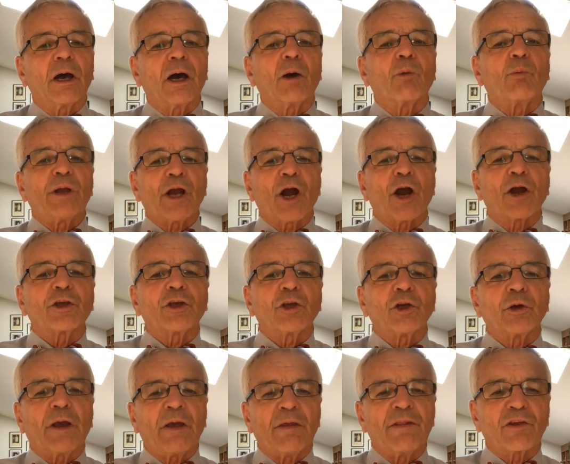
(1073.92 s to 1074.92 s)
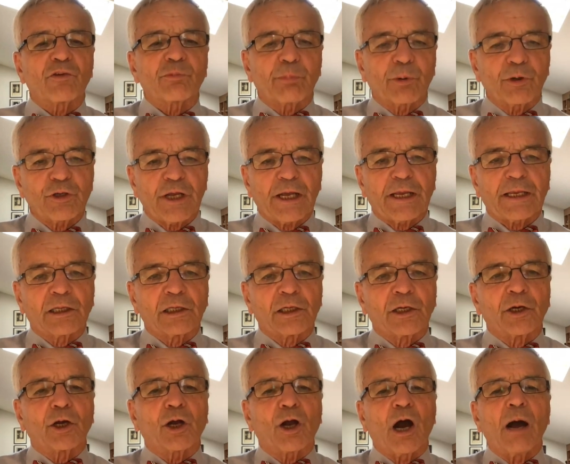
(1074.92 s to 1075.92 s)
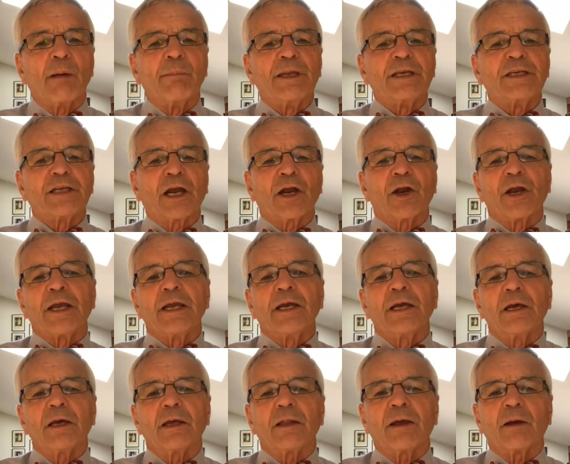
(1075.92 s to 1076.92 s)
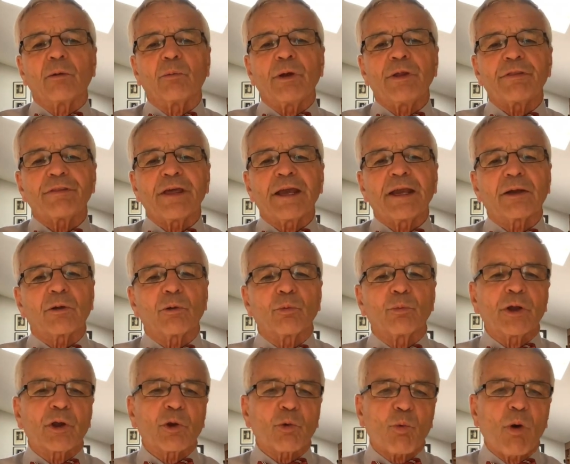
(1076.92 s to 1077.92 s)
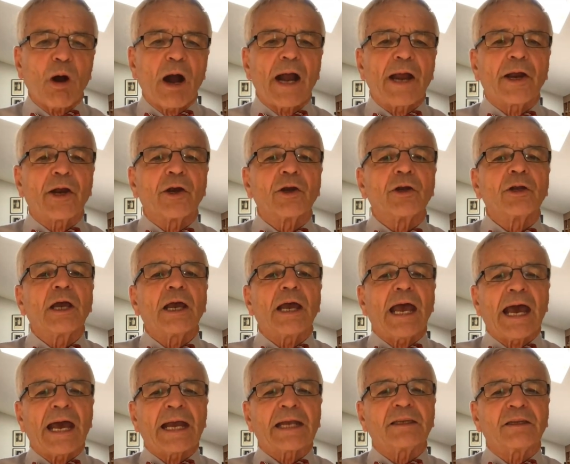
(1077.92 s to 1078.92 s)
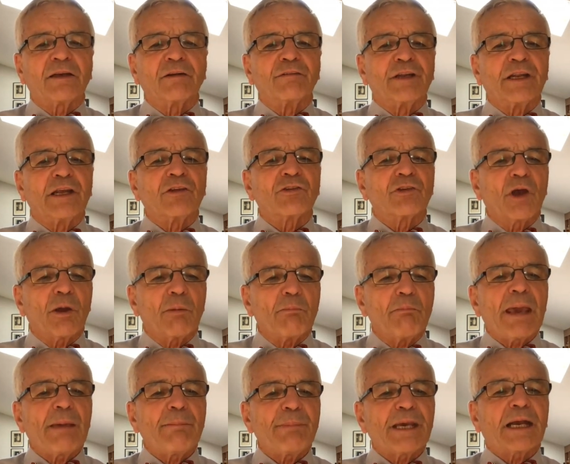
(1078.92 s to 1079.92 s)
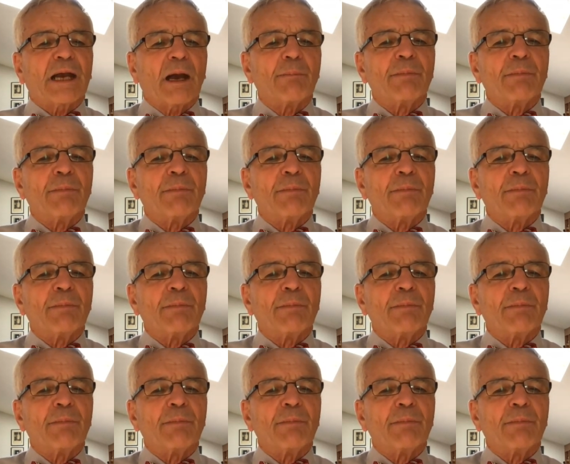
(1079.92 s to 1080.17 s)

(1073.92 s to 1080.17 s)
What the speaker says: We argue in this particular commentary that we think required activities may become